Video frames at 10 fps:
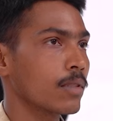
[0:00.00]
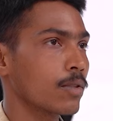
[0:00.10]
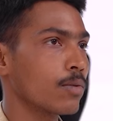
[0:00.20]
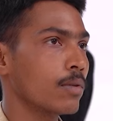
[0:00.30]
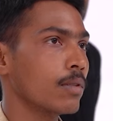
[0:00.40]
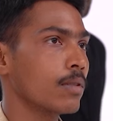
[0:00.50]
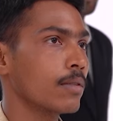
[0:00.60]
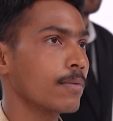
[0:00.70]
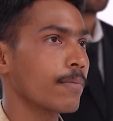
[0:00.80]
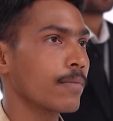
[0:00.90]
soon.
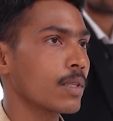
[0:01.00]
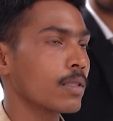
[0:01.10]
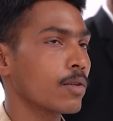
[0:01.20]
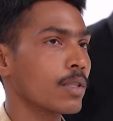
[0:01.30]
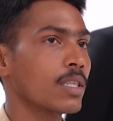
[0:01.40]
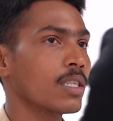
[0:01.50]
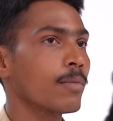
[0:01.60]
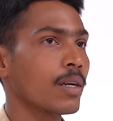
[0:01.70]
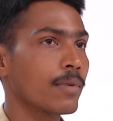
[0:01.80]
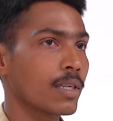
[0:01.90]
So this is
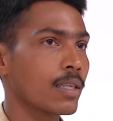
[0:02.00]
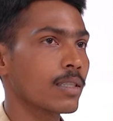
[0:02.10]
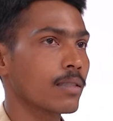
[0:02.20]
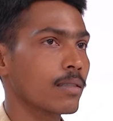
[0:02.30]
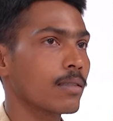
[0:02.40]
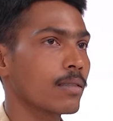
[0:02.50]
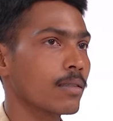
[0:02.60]
my weakness.